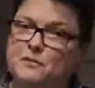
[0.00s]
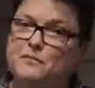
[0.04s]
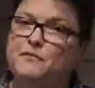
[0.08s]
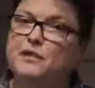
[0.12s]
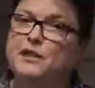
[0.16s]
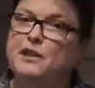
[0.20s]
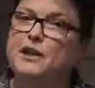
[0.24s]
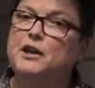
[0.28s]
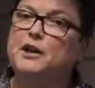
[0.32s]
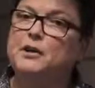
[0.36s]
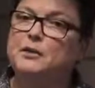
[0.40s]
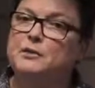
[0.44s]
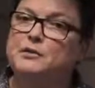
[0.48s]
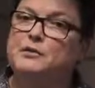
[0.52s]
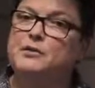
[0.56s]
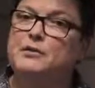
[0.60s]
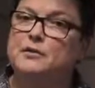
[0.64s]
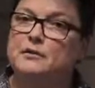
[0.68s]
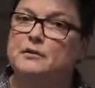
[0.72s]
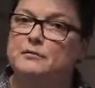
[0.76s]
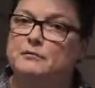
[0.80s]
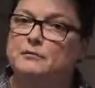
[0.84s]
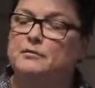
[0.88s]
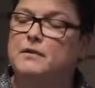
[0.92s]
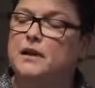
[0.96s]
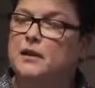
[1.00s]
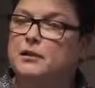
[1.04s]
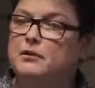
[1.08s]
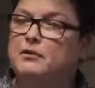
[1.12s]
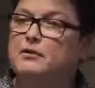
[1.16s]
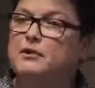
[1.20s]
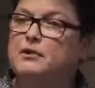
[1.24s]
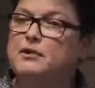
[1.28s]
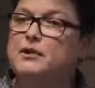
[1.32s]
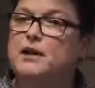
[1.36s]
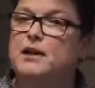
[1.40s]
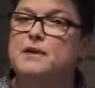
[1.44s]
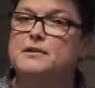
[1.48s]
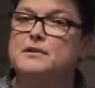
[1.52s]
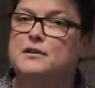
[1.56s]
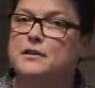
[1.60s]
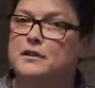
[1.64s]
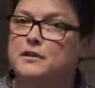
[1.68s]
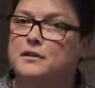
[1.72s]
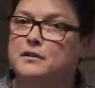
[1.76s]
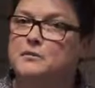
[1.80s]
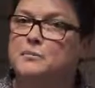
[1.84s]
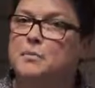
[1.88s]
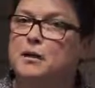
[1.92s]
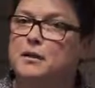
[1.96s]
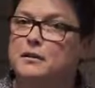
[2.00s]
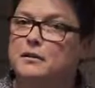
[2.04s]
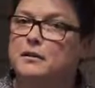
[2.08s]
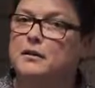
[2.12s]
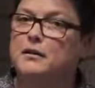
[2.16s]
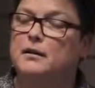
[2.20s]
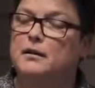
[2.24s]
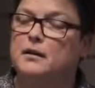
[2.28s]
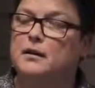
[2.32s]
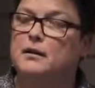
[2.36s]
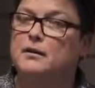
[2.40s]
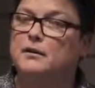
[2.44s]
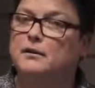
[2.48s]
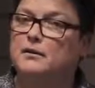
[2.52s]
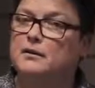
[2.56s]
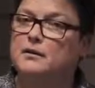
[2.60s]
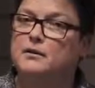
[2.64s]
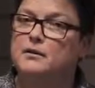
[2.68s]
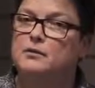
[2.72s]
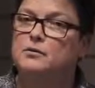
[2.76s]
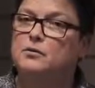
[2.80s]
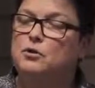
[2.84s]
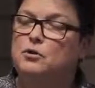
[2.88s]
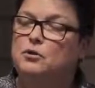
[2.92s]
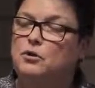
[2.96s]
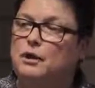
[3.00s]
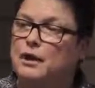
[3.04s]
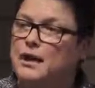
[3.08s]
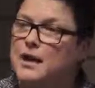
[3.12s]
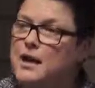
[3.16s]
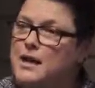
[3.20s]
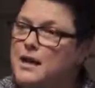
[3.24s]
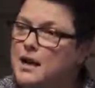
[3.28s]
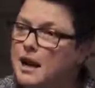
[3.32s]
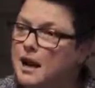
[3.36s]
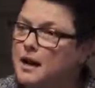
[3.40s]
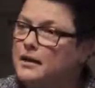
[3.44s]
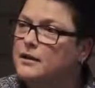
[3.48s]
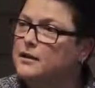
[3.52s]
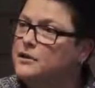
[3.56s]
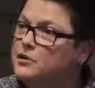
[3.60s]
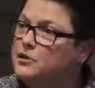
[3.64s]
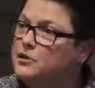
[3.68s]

some videos and that'll discuss this, but you cannot